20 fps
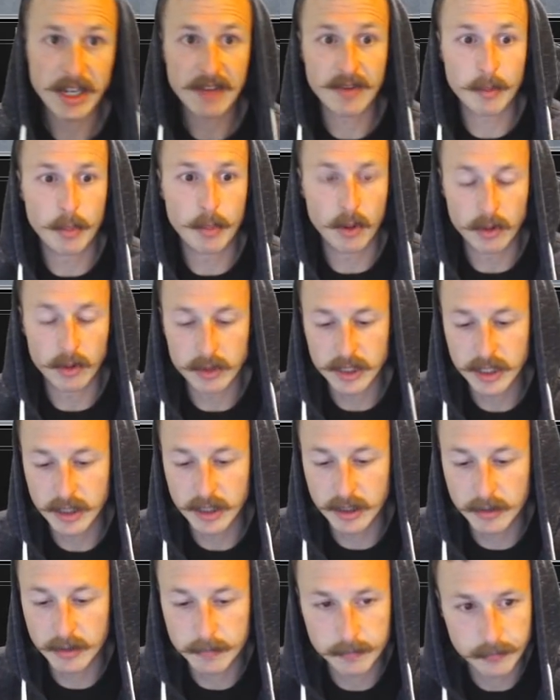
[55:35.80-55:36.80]
a Bolt
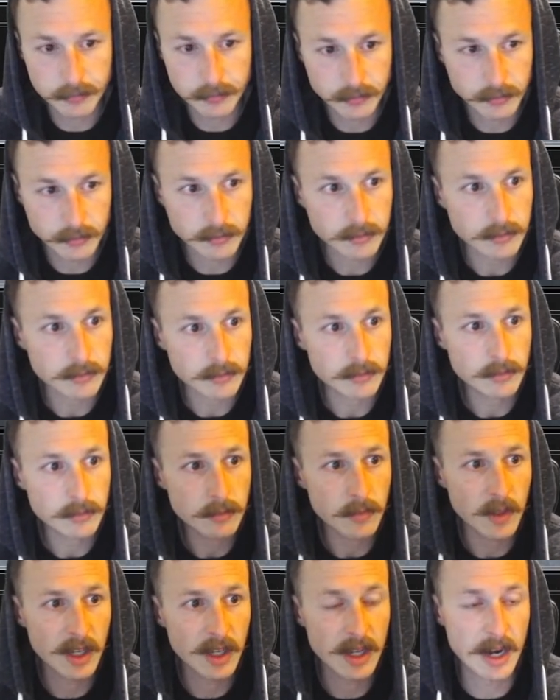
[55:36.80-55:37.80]
here.
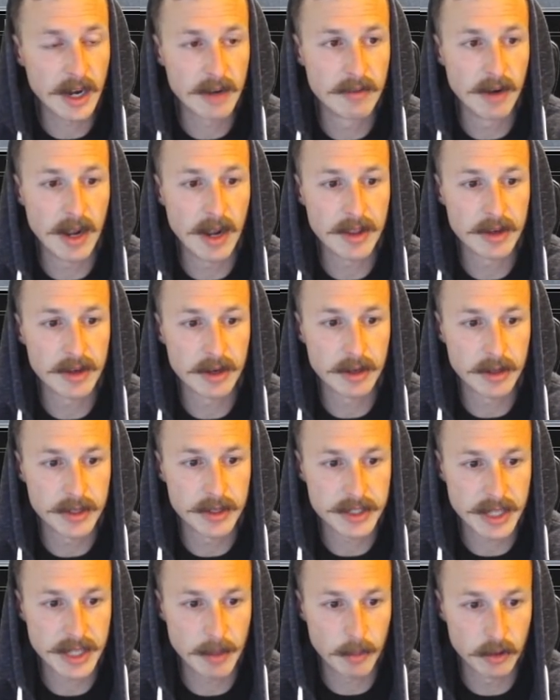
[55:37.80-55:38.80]
And I'd rather this
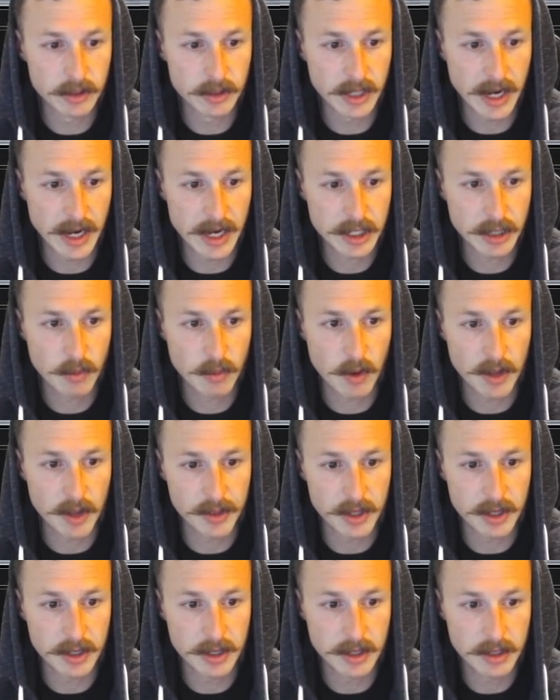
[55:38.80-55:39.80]
get bolted. I actually want
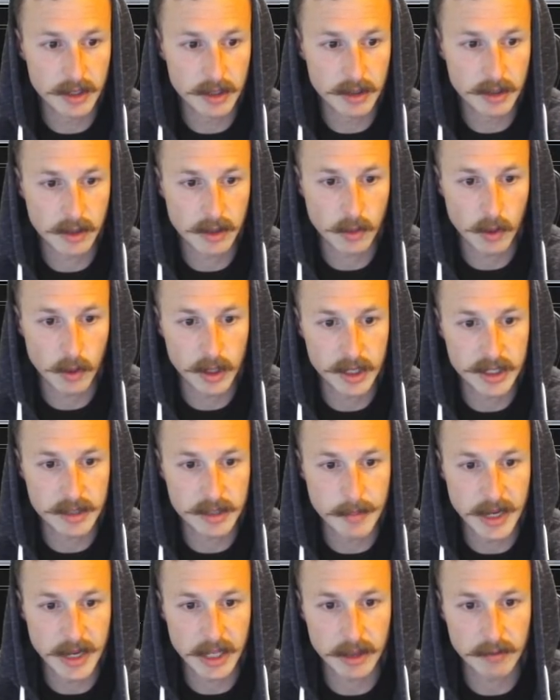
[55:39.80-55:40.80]
the Corian to
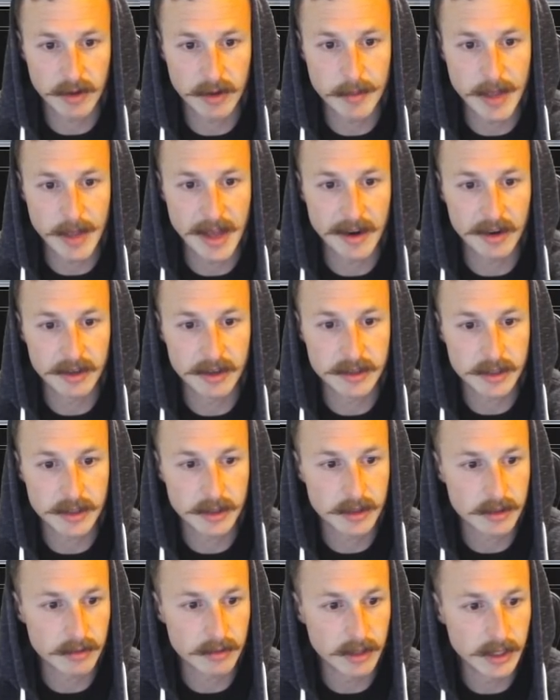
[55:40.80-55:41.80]
make 3 mana on turn
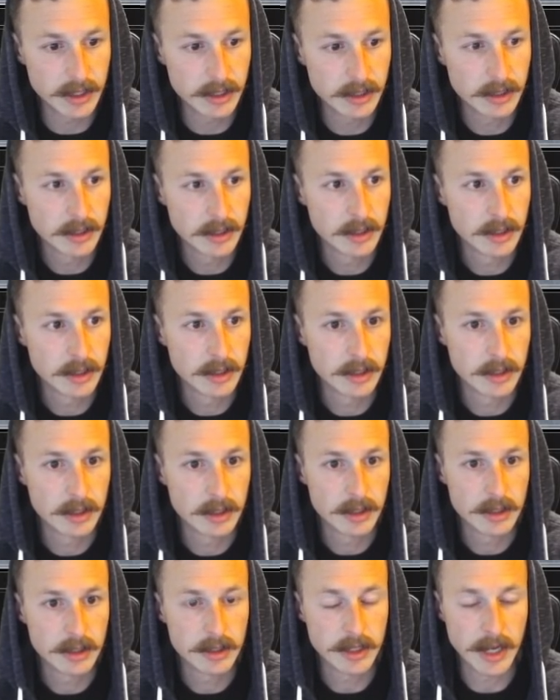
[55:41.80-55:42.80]
3.
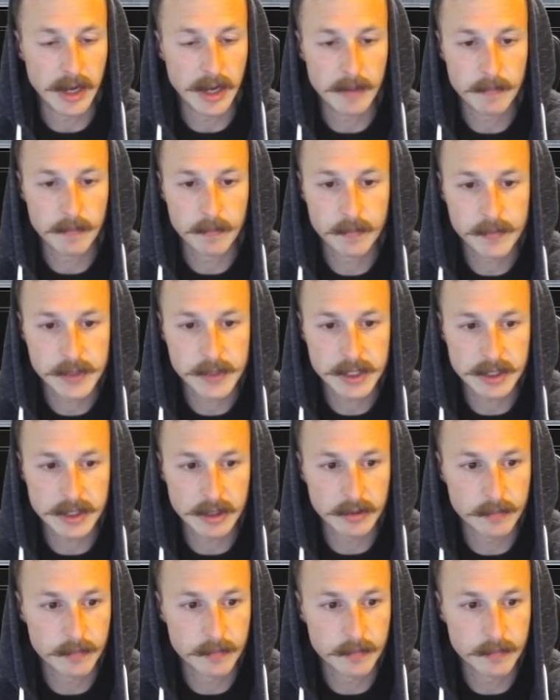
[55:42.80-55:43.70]
Yeah, so